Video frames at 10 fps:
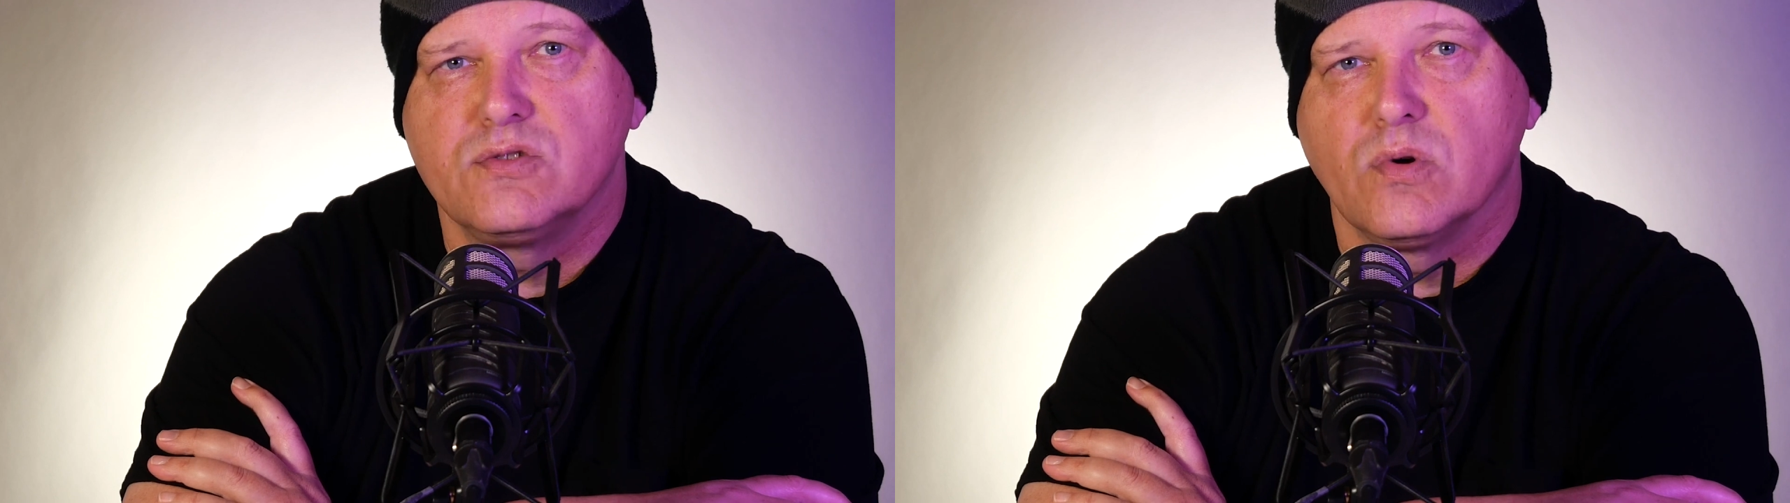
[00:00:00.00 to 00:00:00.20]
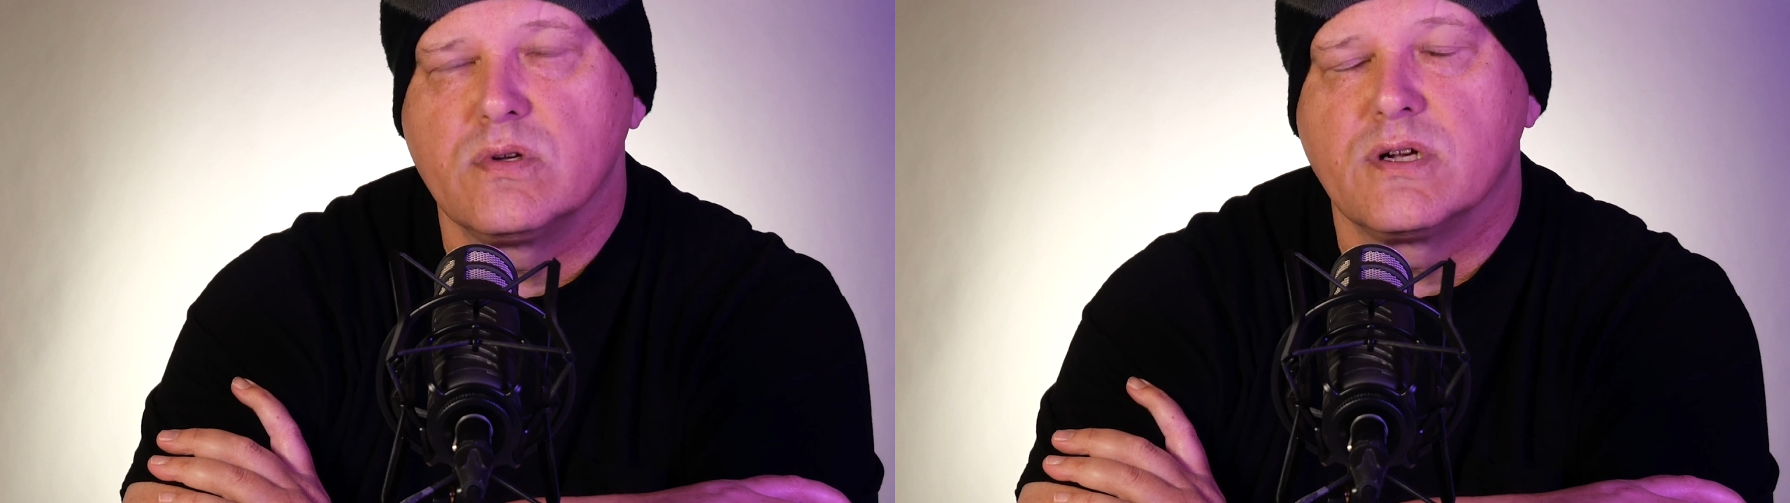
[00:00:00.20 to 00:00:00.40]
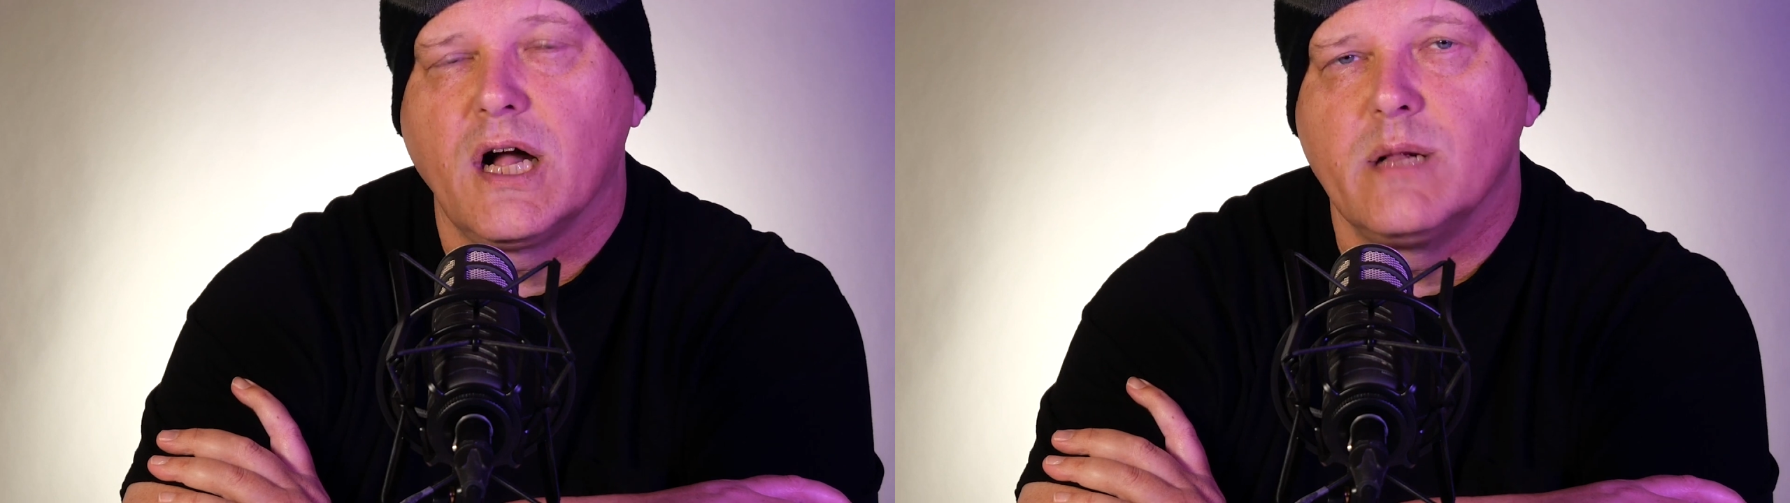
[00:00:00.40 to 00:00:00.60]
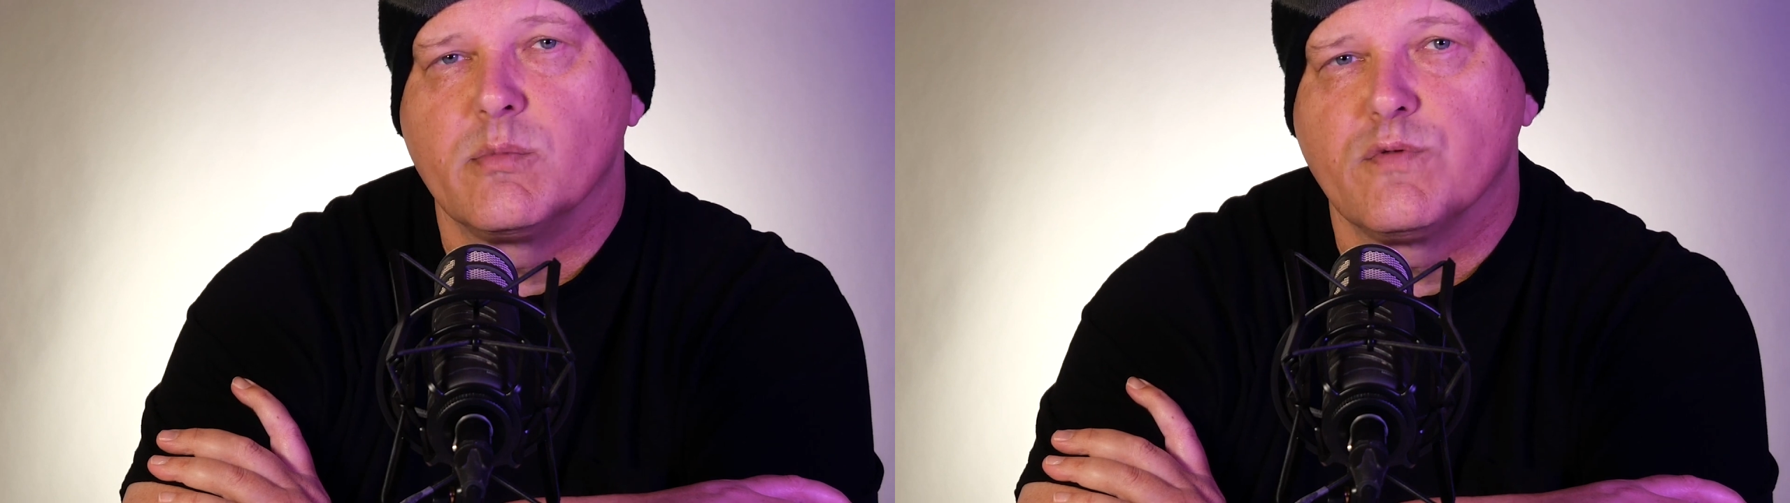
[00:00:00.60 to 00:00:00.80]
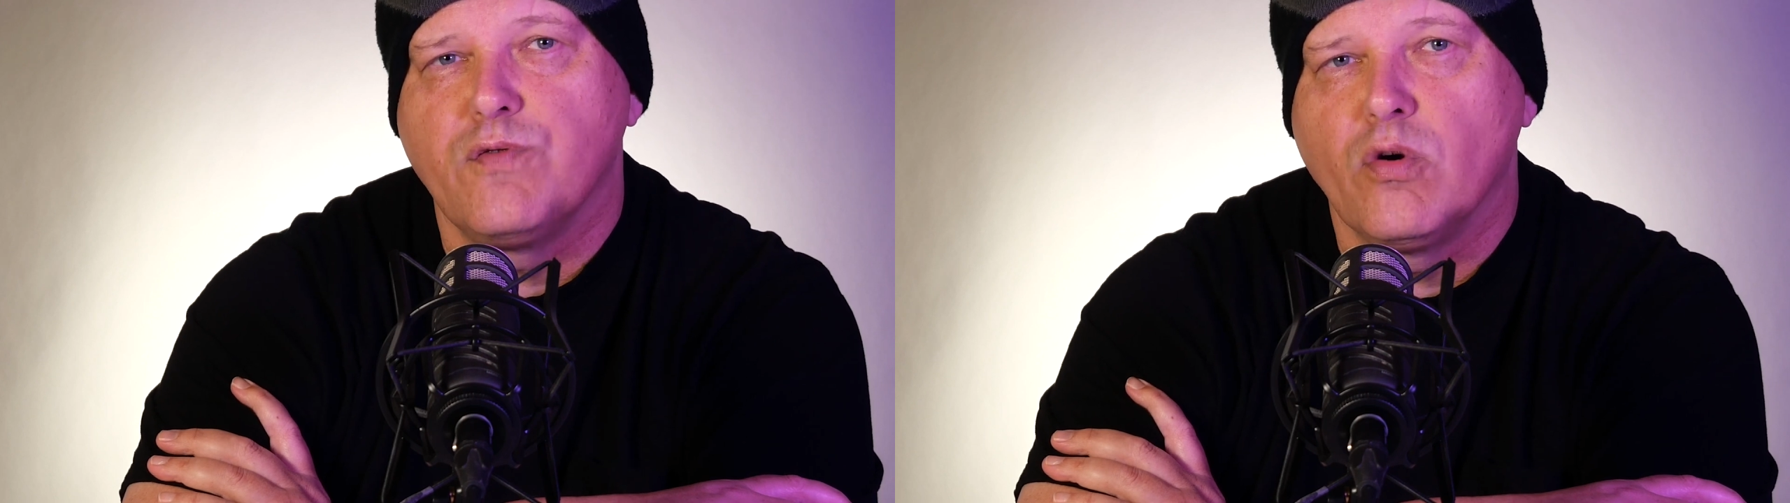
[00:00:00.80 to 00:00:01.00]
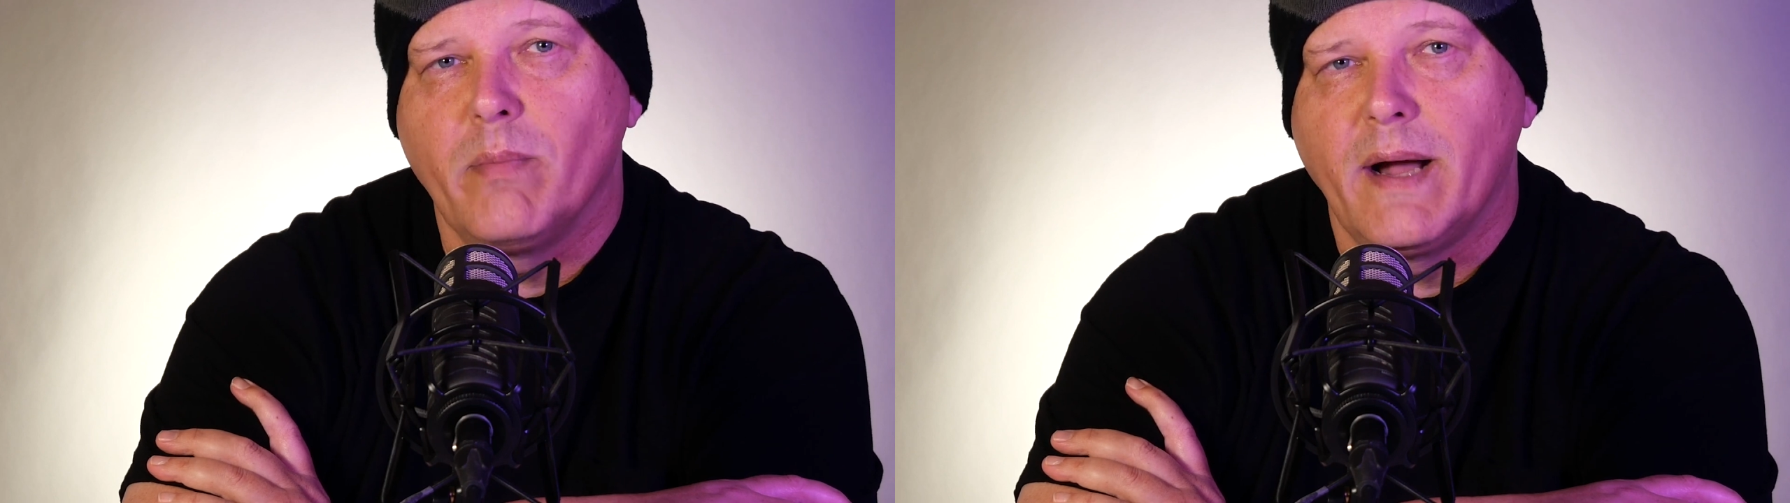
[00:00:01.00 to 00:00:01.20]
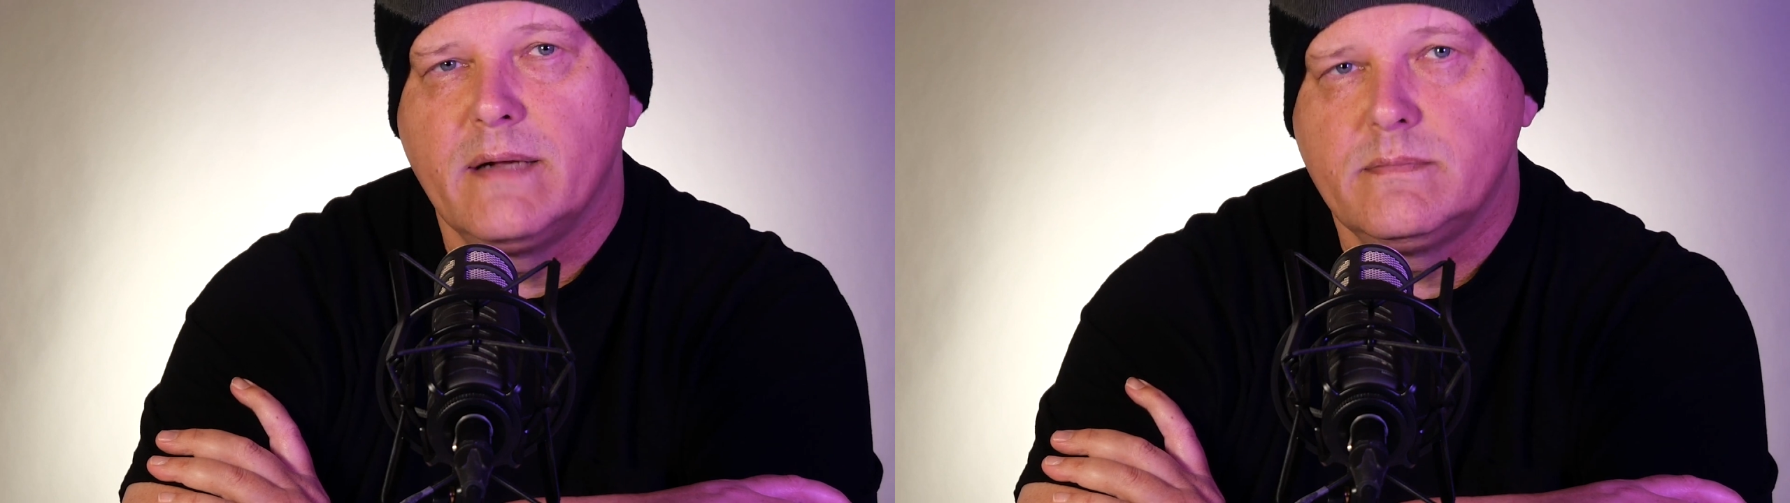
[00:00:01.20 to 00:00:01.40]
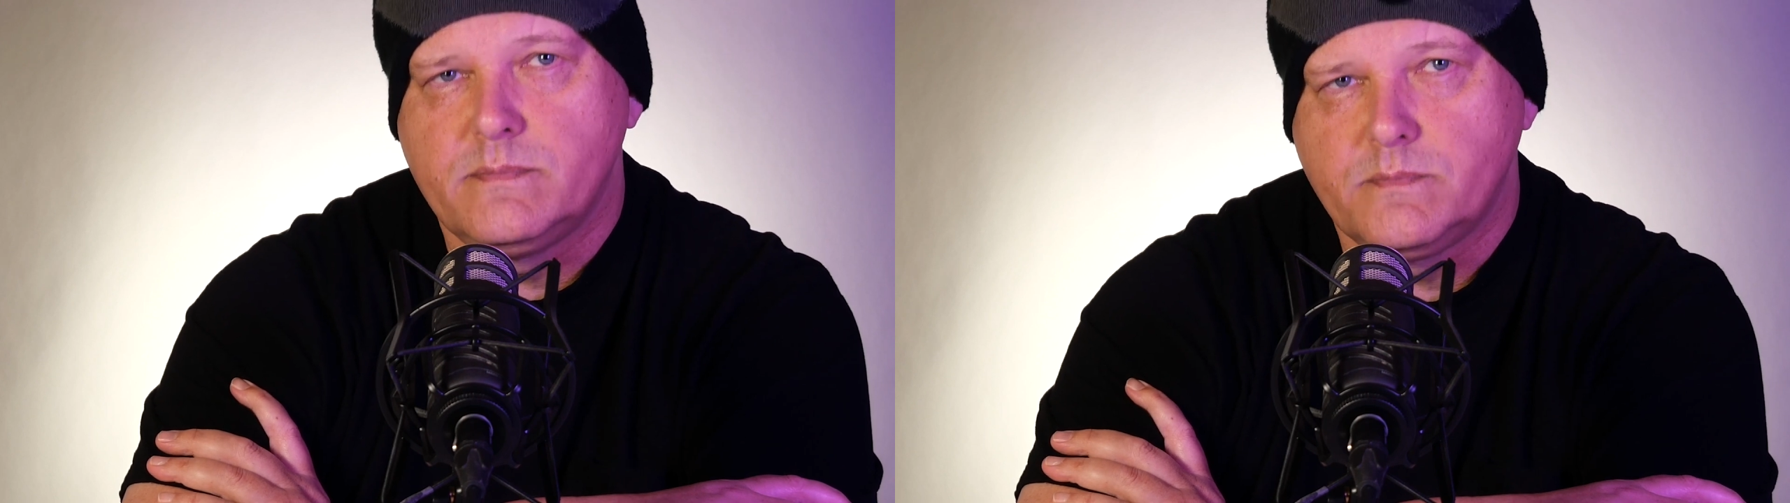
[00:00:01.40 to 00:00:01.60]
stored in columnar format.